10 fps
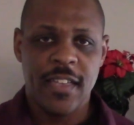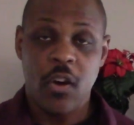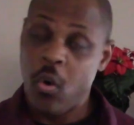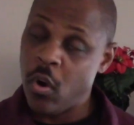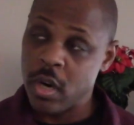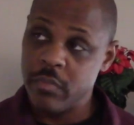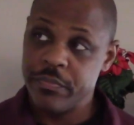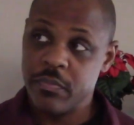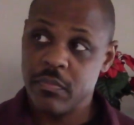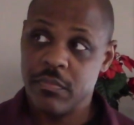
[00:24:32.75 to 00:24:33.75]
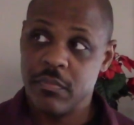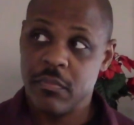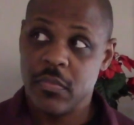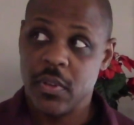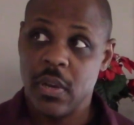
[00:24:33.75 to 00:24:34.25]
Or
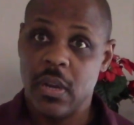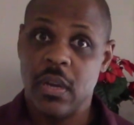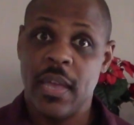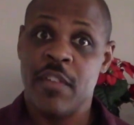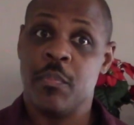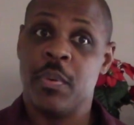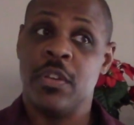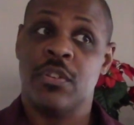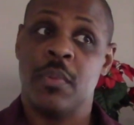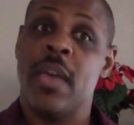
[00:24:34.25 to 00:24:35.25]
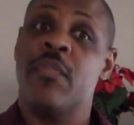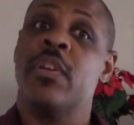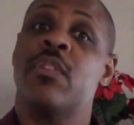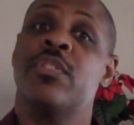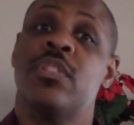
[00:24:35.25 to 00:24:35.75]
every
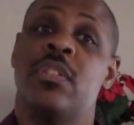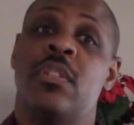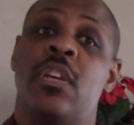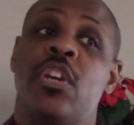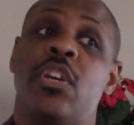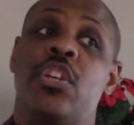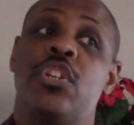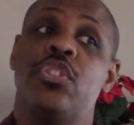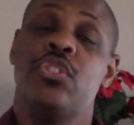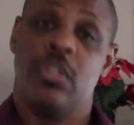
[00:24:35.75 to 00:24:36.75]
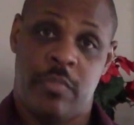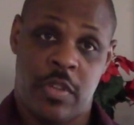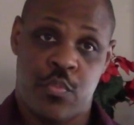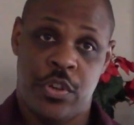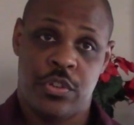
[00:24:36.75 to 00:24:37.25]
every Christian should be
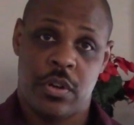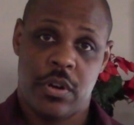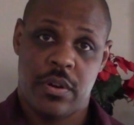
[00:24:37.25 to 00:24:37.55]
a preacher.